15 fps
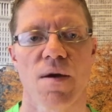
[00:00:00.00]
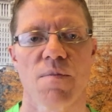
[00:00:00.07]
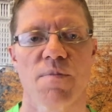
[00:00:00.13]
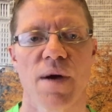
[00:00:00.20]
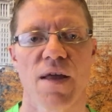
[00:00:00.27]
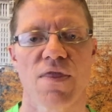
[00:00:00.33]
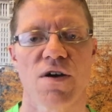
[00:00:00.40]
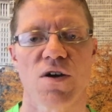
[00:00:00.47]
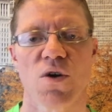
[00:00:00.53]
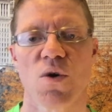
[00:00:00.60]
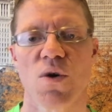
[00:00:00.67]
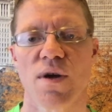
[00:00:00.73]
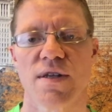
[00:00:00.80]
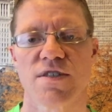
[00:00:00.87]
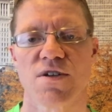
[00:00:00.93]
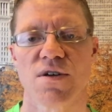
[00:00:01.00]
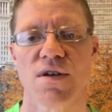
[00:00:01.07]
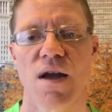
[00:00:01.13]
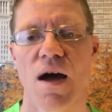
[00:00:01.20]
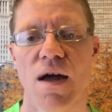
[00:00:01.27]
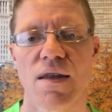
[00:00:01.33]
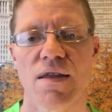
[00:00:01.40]
but the coins are
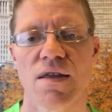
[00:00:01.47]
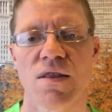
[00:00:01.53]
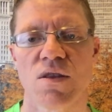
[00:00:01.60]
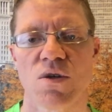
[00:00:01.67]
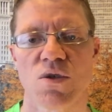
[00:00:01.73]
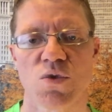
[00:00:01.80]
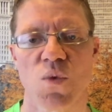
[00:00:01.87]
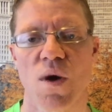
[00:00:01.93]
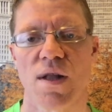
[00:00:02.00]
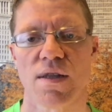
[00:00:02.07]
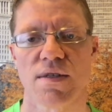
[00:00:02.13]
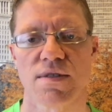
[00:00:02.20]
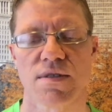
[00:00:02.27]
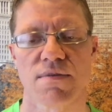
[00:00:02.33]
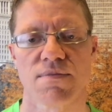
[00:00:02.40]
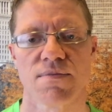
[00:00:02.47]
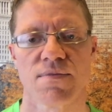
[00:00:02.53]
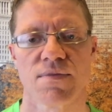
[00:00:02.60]
not in those wallets.